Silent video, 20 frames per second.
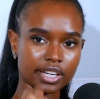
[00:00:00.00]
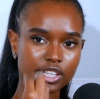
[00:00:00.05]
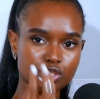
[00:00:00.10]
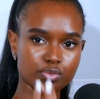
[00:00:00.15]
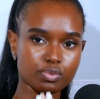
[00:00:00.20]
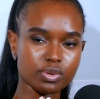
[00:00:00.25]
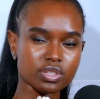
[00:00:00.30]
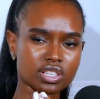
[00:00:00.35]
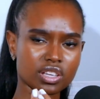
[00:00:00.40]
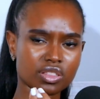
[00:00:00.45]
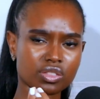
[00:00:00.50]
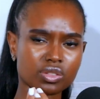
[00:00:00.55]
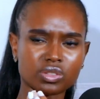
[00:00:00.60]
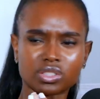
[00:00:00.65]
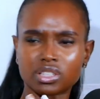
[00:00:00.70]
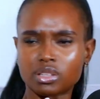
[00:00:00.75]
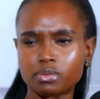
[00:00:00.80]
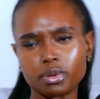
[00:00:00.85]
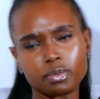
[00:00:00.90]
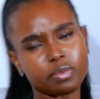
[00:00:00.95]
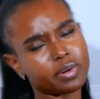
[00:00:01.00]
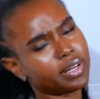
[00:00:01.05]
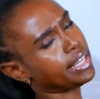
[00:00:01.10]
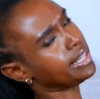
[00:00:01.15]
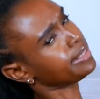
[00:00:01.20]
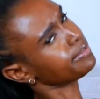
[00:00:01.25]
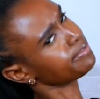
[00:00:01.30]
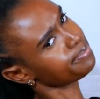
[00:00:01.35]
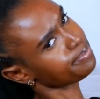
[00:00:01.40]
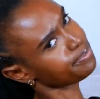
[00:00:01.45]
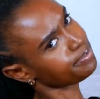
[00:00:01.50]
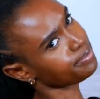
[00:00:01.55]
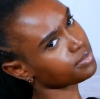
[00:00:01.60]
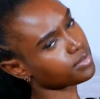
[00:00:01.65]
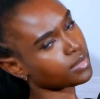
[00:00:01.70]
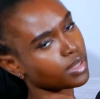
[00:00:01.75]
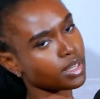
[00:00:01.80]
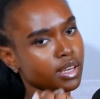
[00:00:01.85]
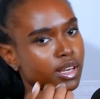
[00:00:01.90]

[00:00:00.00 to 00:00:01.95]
you can express a thought and people are like "Hmm."